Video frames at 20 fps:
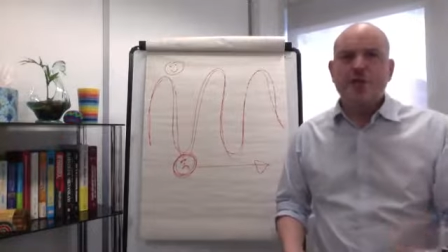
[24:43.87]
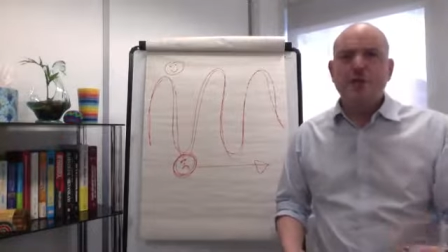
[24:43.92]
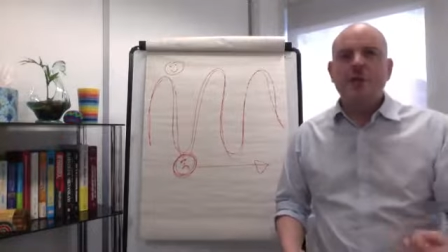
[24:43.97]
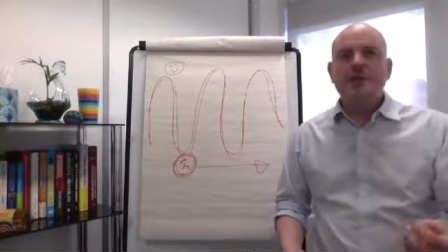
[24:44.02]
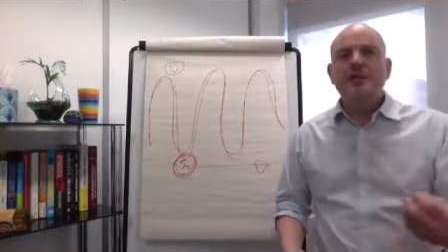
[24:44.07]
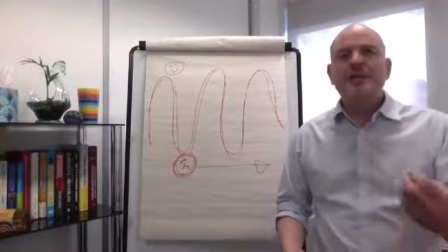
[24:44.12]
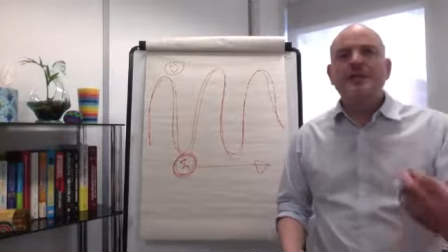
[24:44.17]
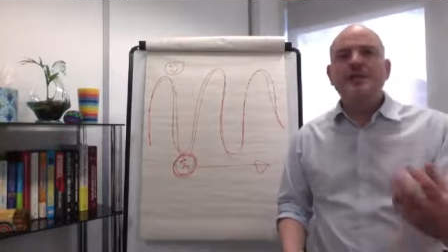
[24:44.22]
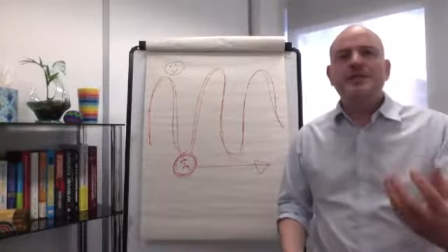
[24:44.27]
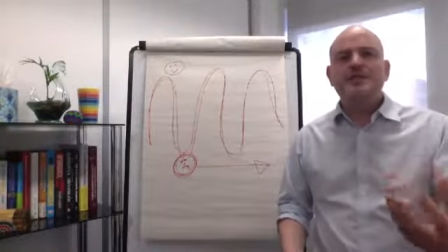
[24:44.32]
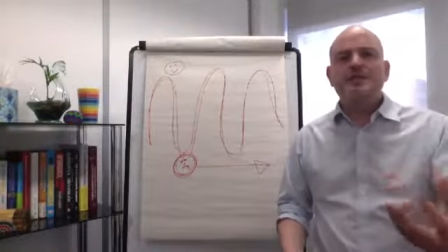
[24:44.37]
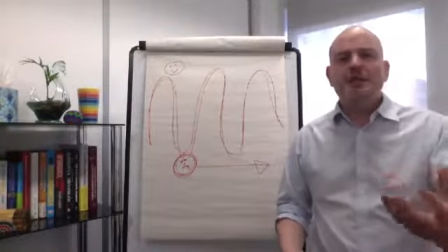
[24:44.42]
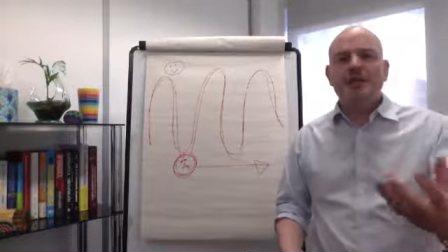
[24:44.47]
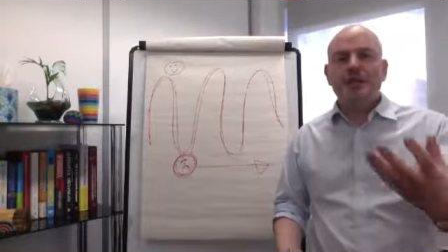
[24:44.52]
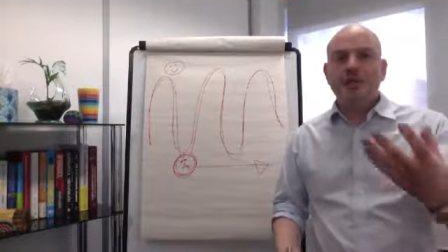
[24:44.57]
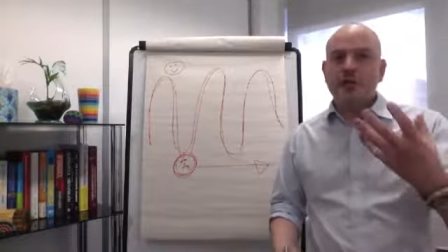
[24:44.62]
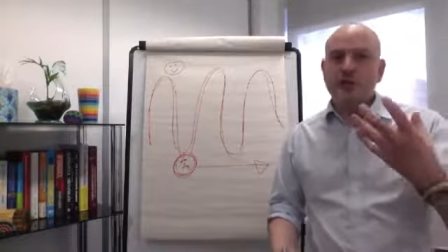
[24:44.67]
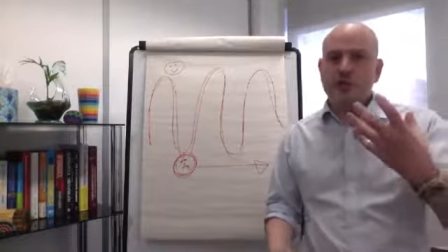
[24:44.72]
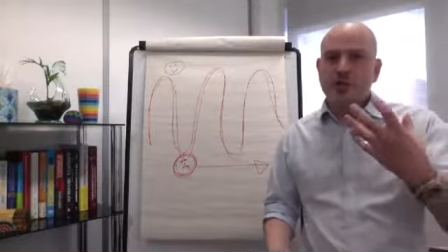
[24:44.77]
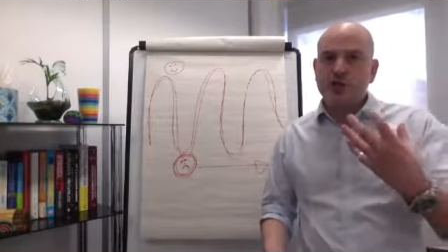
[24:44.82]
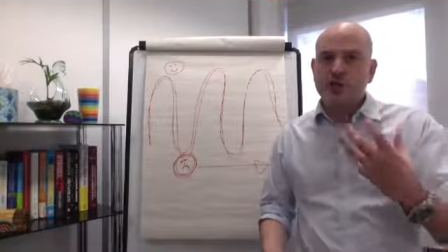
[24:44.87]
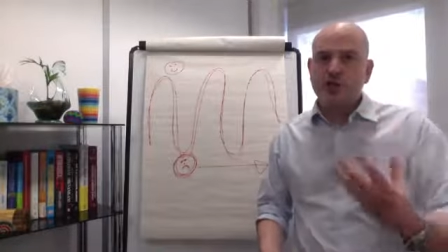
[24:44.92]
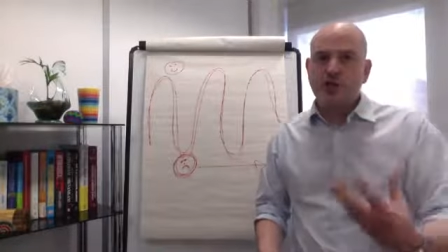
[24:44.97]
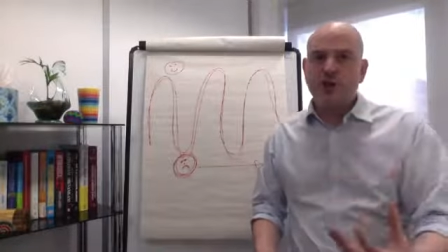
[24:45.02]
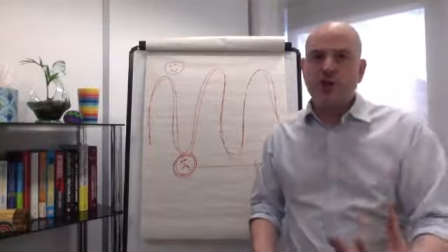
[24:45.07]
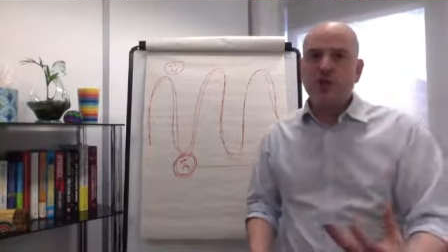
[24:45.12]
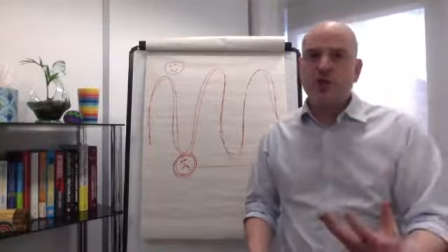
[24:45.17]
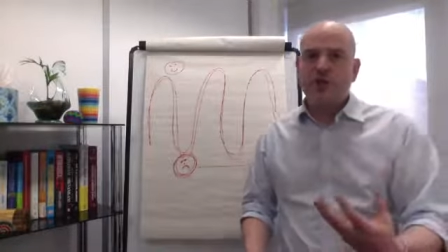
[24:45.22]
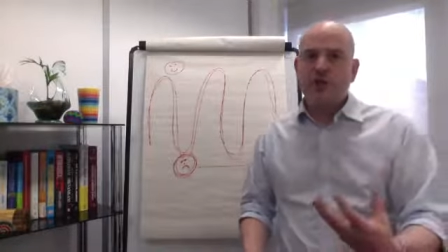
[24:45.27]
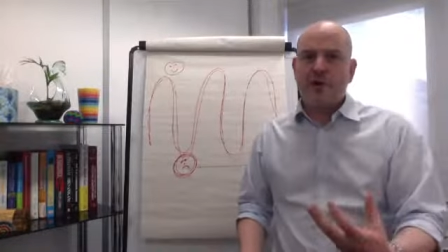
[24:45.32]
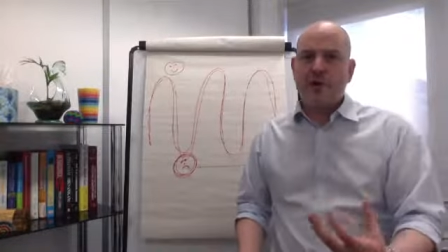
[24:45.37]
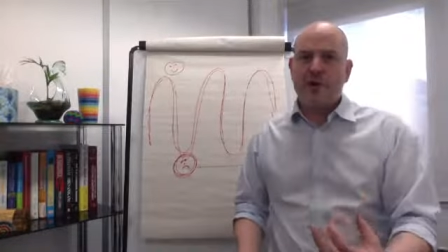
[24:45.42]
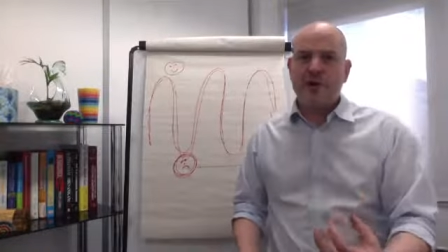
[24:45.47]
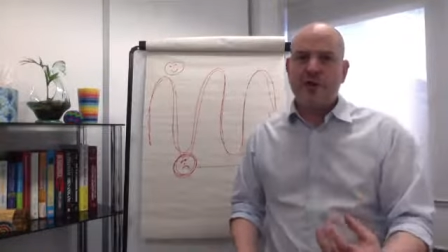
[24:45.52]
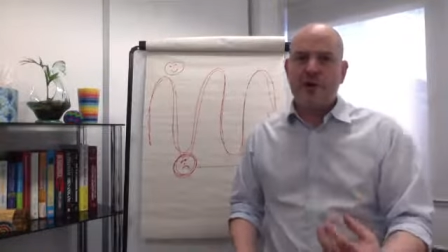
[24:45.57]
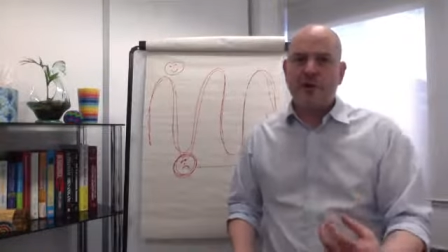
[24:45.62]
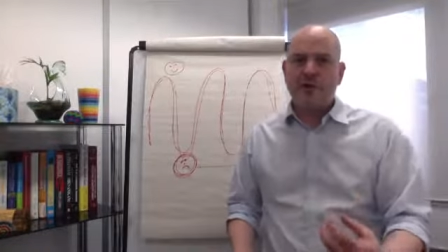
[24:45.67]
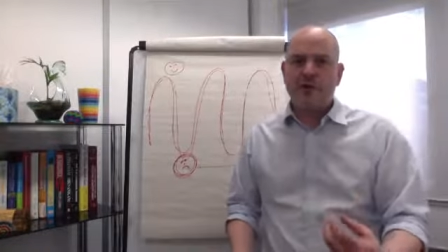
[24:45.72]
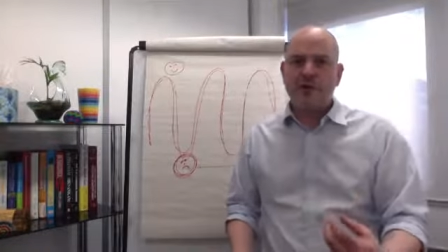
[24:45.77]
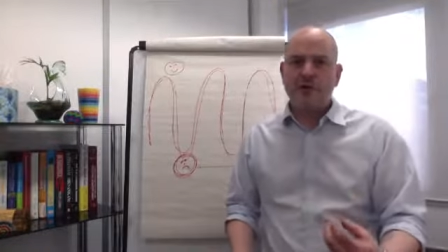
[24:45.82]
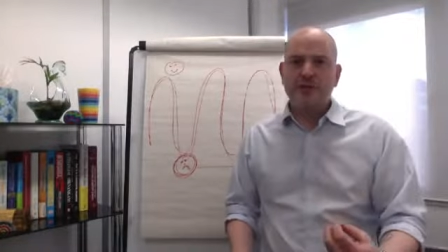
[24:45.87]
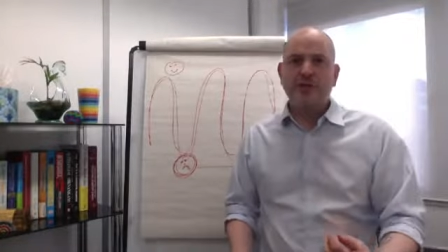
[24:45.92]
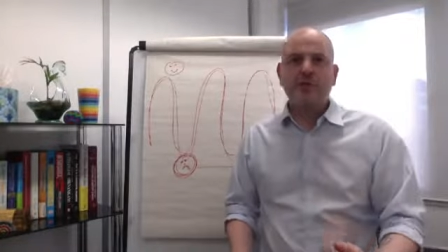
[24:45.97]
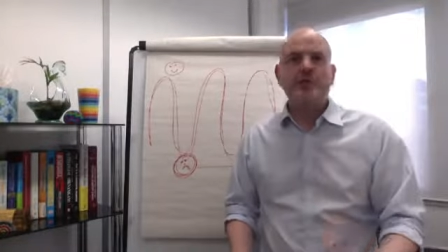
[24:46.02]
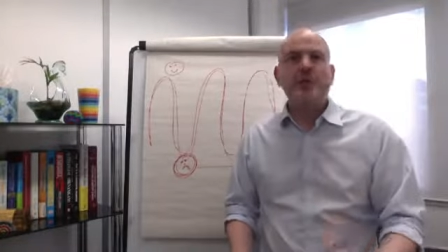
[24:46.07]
We need to be in control of our emotions.